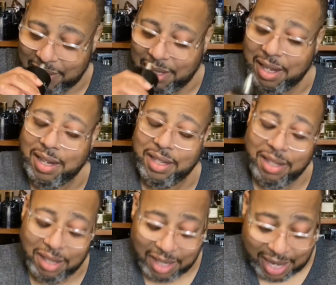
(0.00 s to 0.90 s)
And a
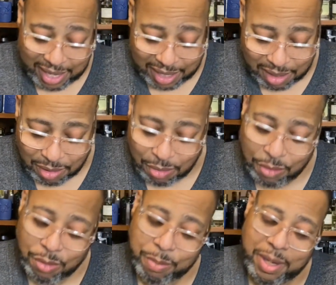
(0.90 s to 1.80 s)
young lady,
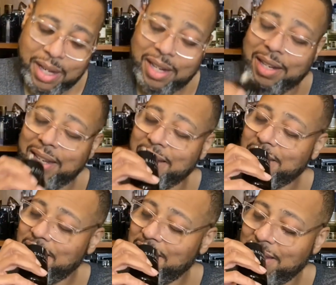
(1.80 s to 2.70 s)
oh man, the
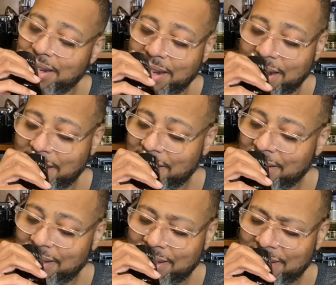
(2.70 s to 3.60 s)
incense in that.
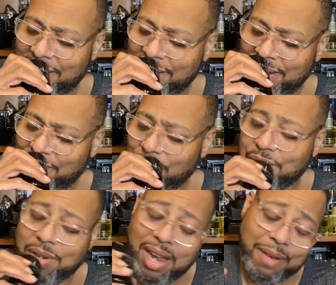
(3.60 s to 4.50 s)
What
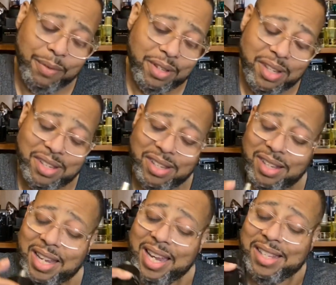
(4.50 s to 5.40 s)
you have with this is
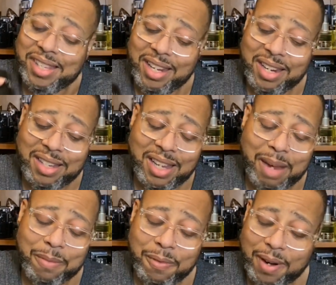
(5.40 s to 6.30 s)
an incense-y
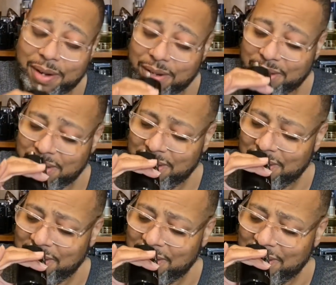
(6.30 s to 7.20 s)
type fragrance.
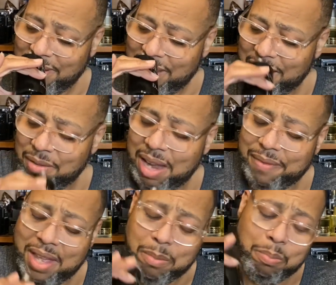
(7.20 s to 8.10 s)
And you
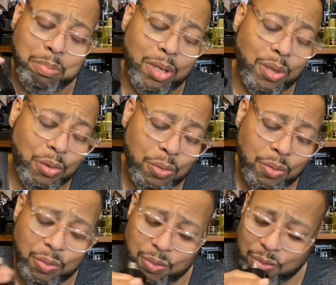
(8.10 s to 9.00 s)
have that blue,
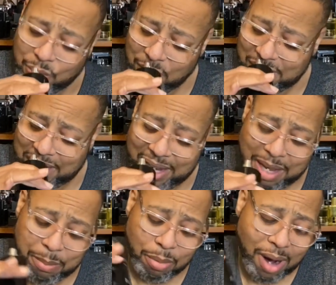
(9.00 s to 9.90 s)
what is that,
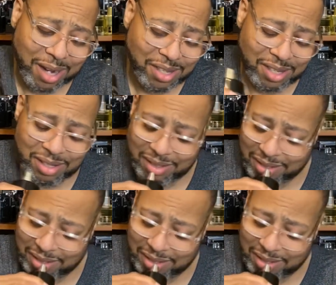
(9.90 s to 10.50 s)
Ambroxan.